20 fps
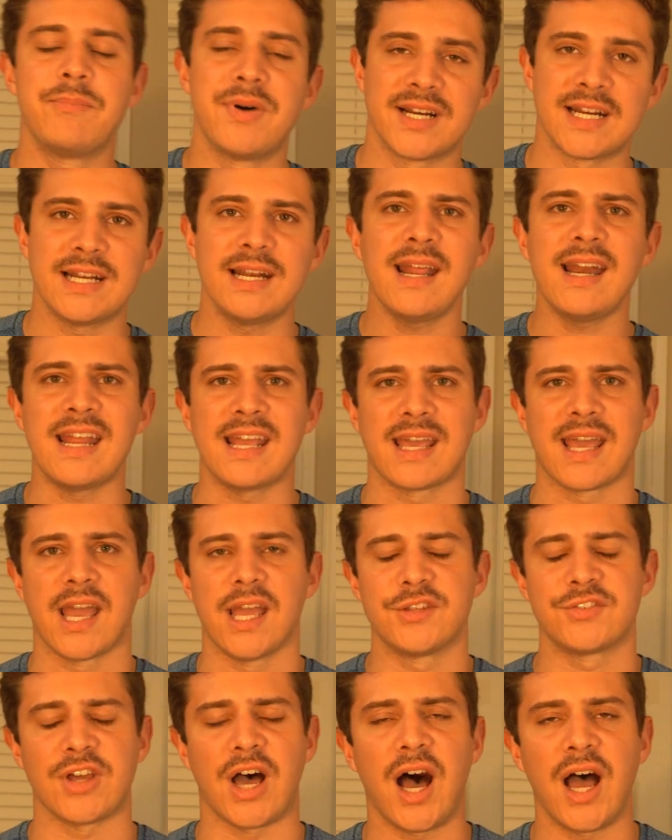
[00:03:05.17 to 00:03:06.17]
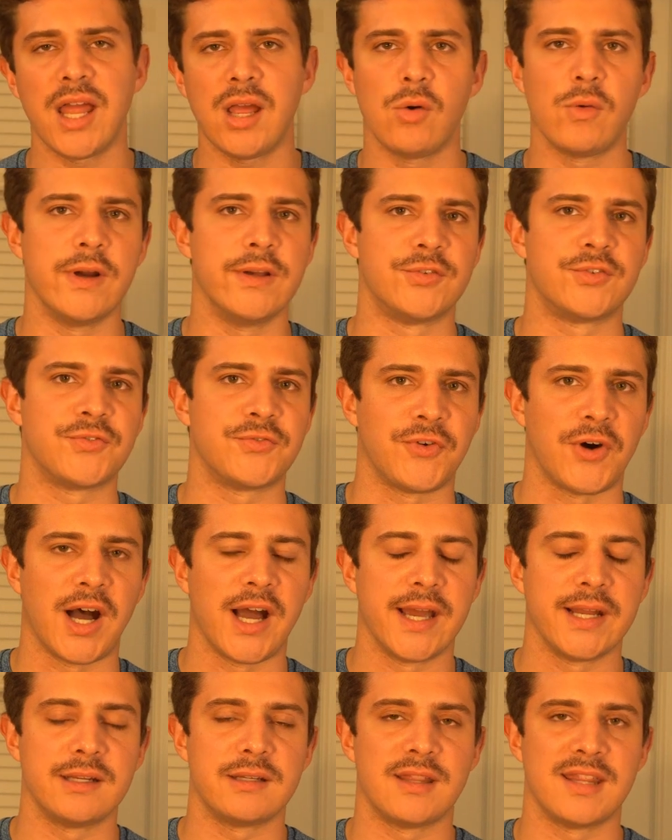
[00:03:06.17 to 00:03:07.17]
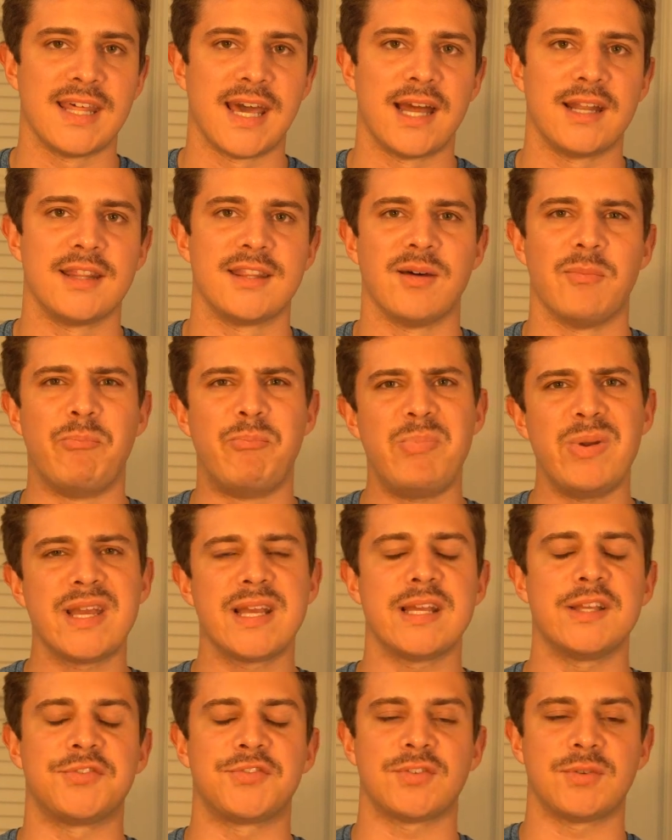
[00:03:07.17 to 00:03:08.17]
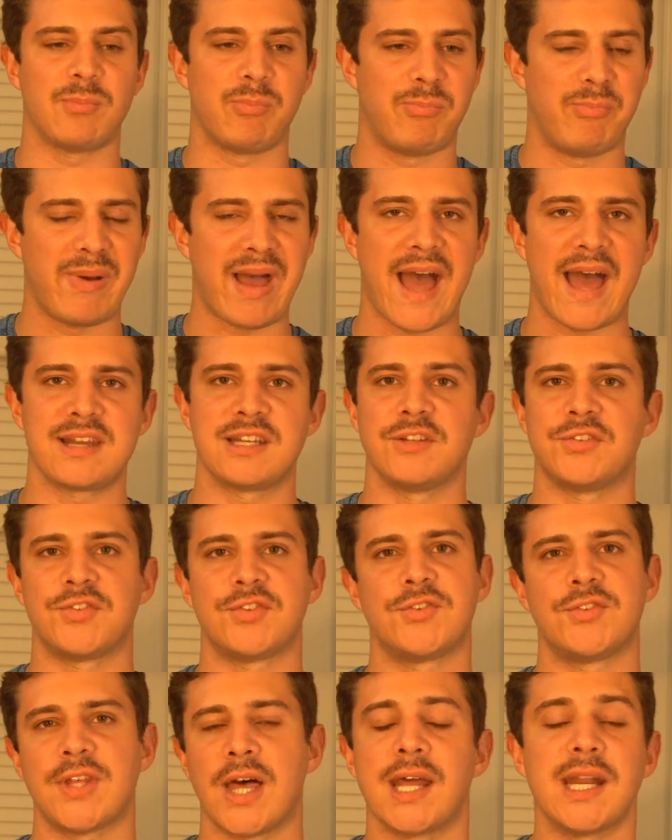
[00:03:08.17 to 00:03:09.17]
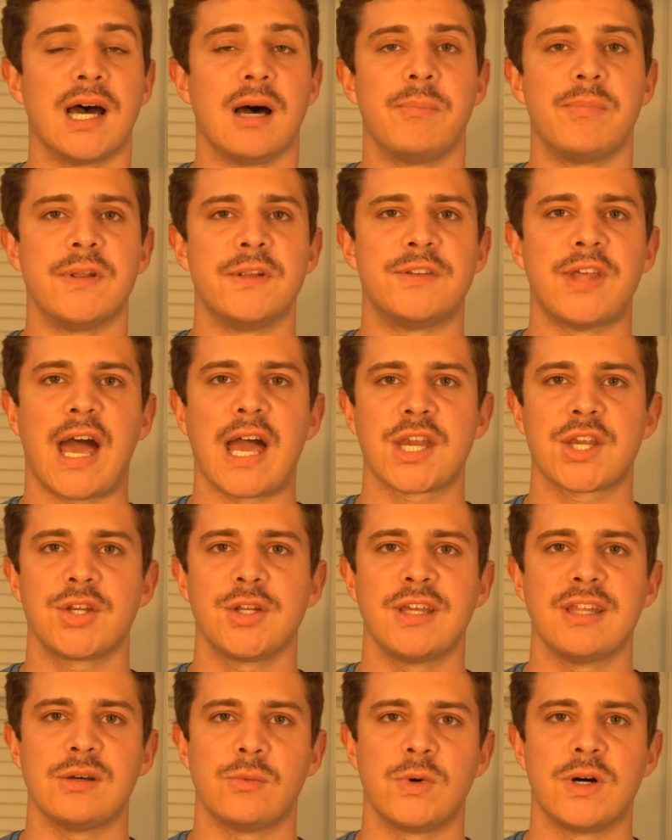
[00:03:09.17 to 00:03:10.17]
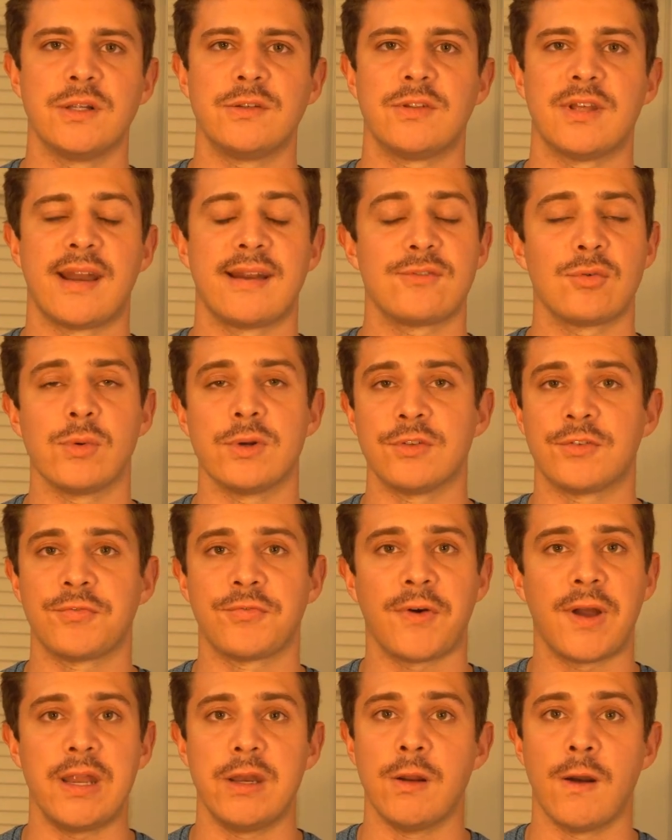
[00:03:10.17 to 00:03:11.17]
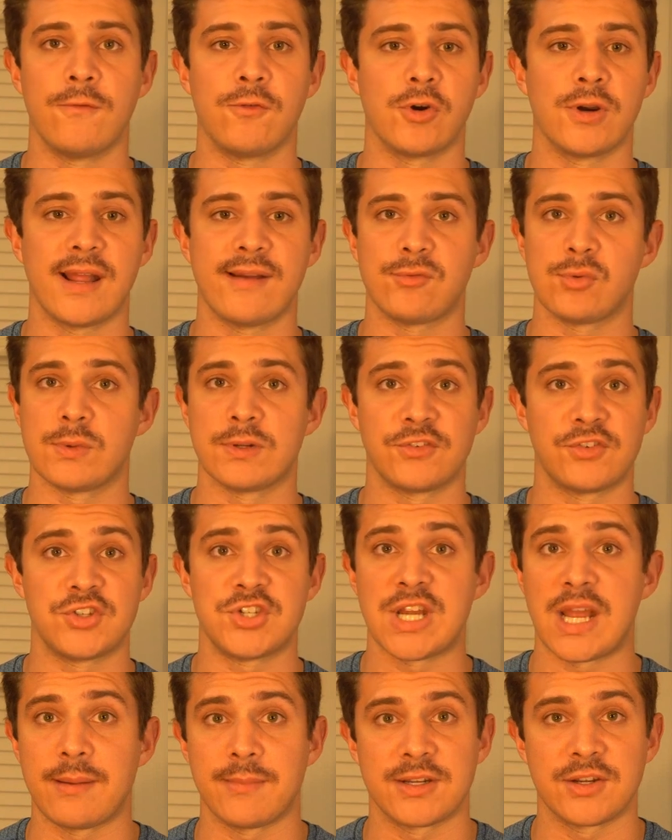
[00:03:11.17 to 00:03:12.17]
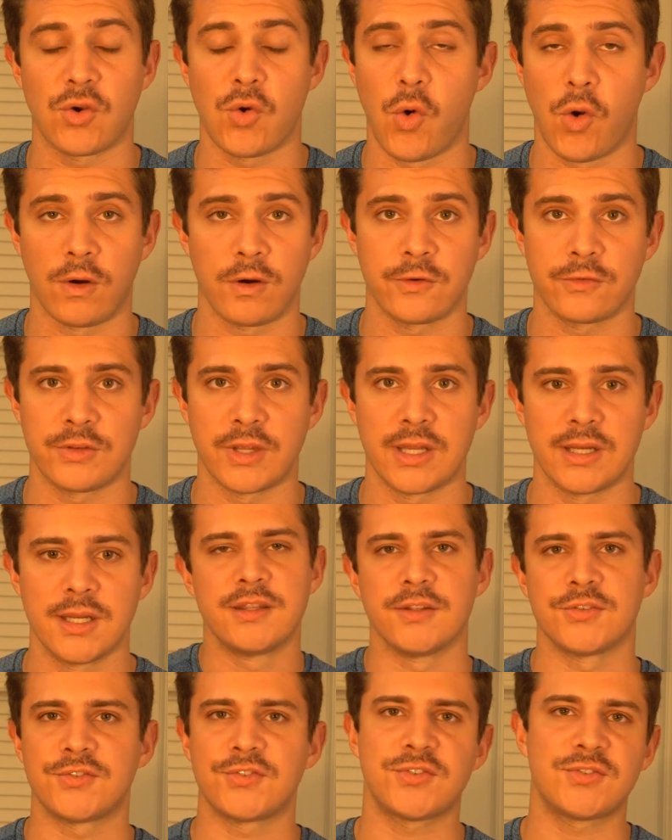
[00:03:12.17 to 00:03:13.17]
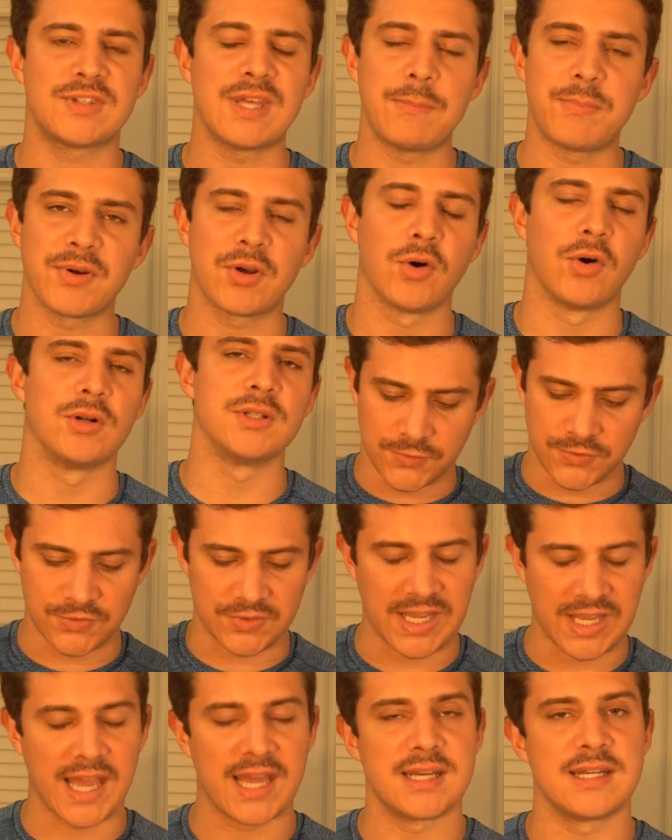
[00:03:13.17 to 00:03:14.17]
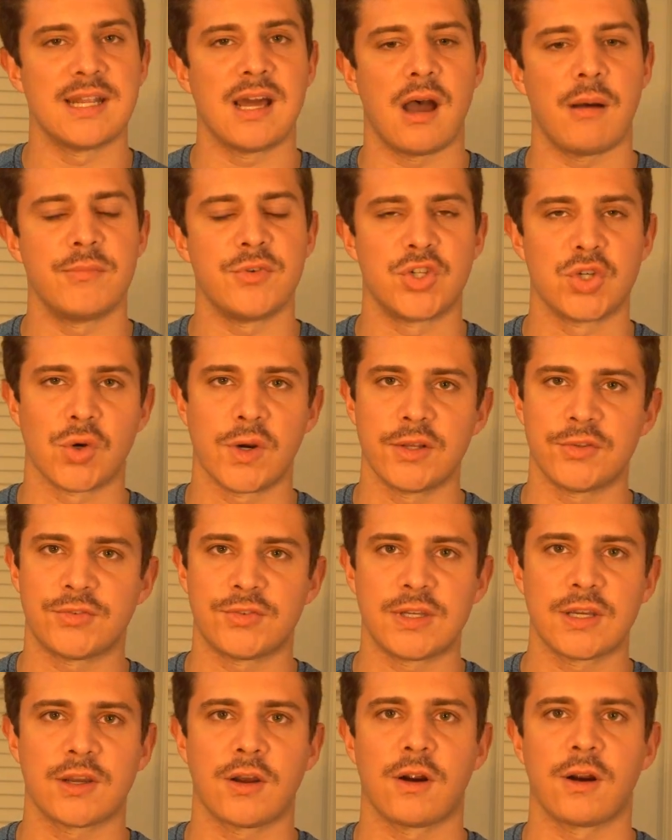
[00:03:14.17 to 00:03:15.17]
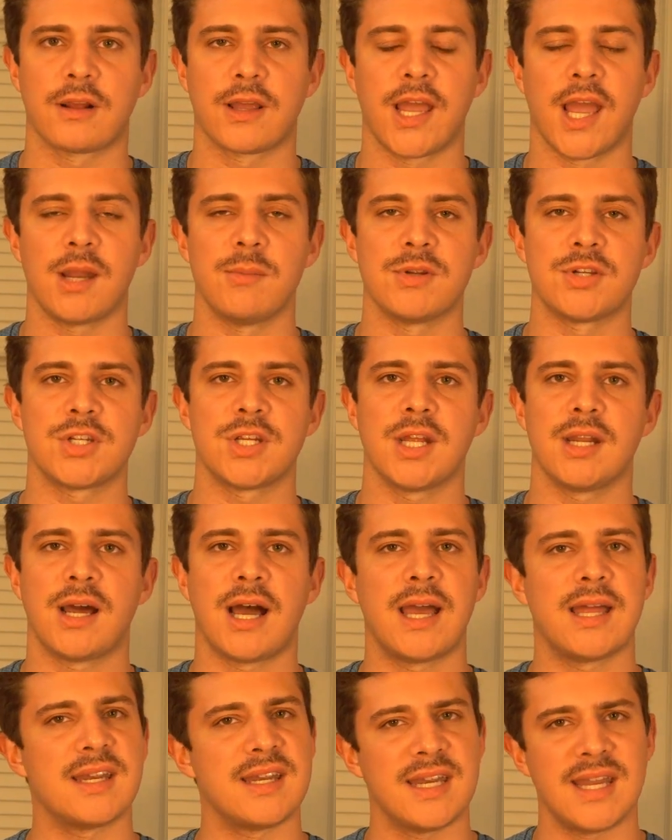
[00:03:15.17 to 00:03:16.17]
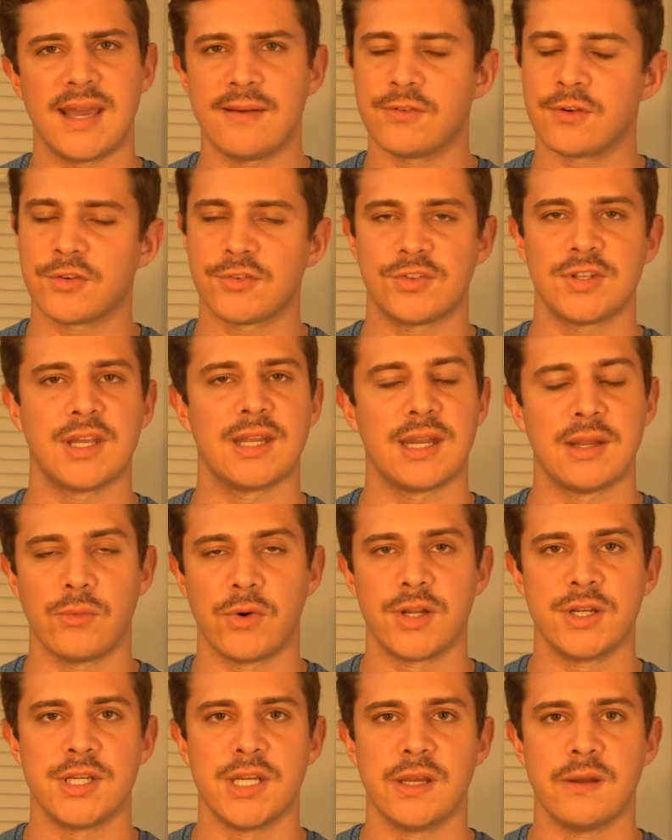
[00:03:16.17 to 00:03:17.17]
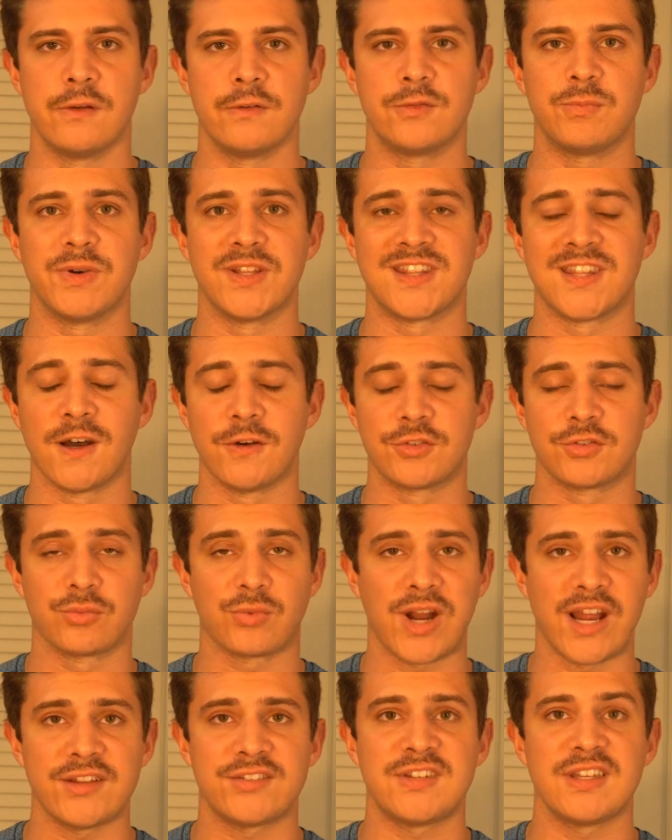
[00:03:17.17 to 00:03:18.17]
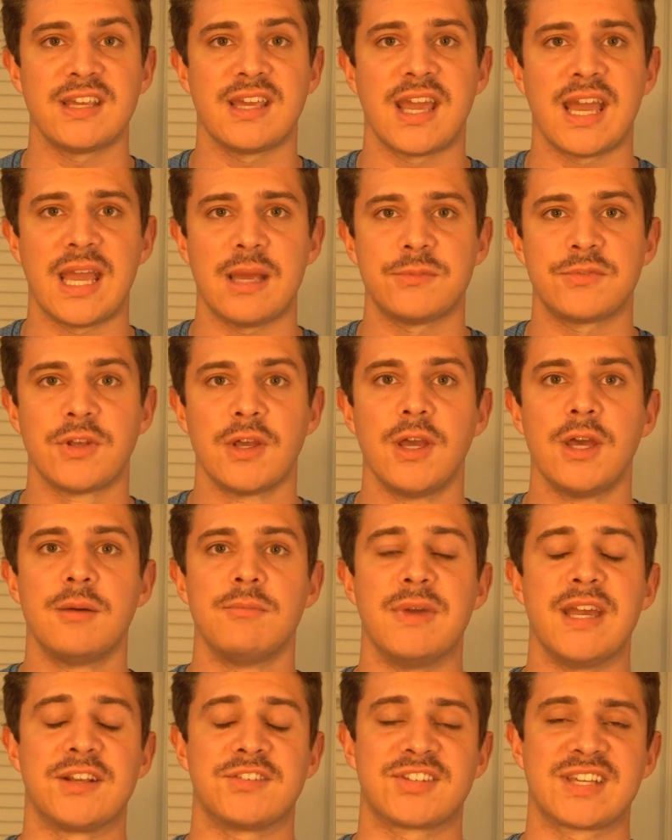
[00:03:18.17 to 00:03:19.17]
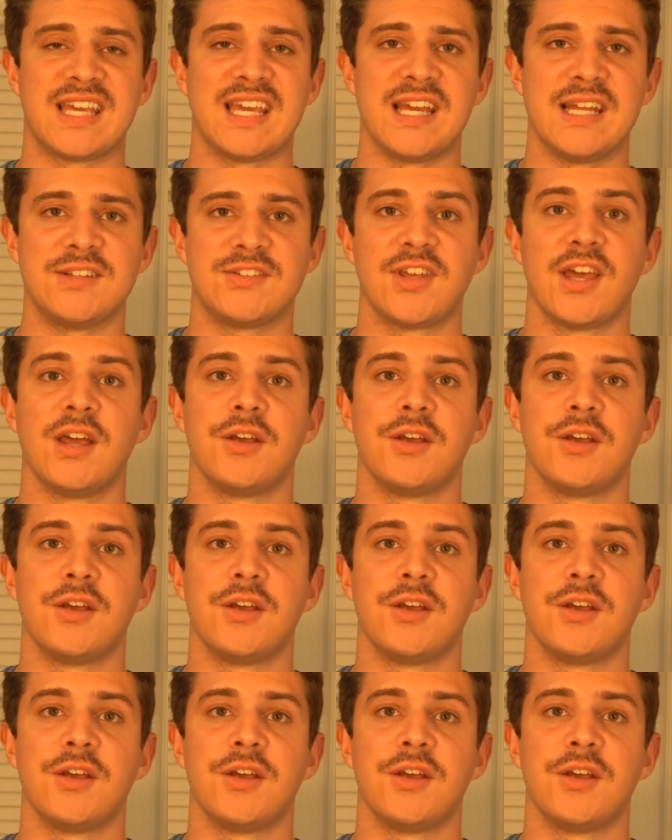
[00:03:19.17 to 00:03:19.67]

But in any case, I always find that the biggest, baddest setup is actually the ones that everyone's fighting over and everyone's jamming quarters in. The typical stand-up joystick arcade machine I never see anyone use, but those racing games makes kids